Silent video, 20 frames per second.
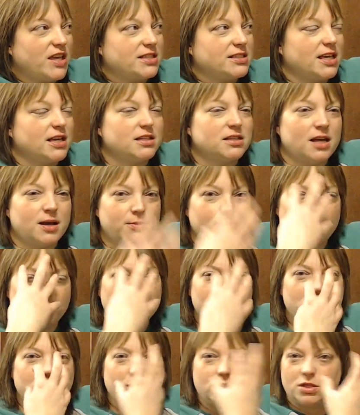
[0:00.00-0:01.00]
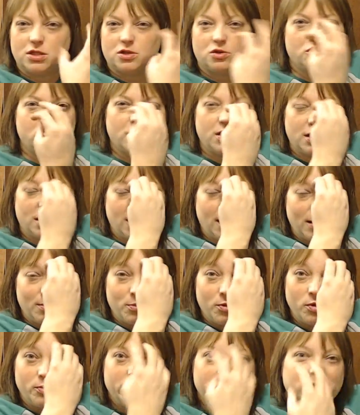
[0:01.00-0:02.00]
Like, Tom Cruise with his crooked, like,
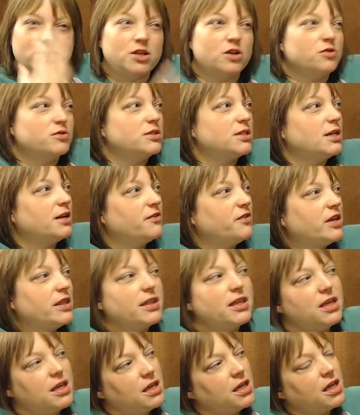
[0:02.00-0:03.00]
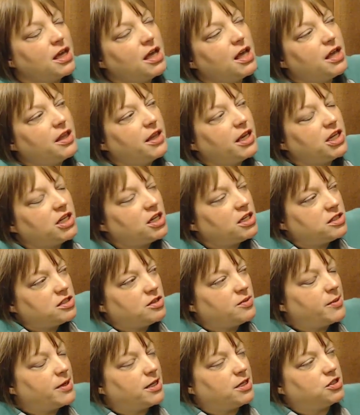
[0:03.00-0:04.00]
bulbous nose and everything. Like, not so
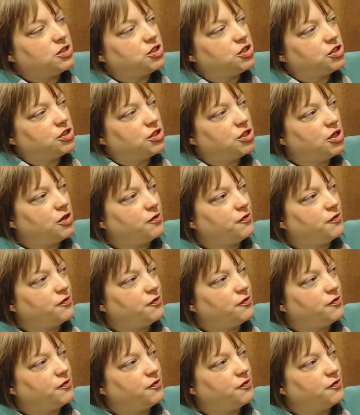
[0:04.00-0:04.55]
much. No.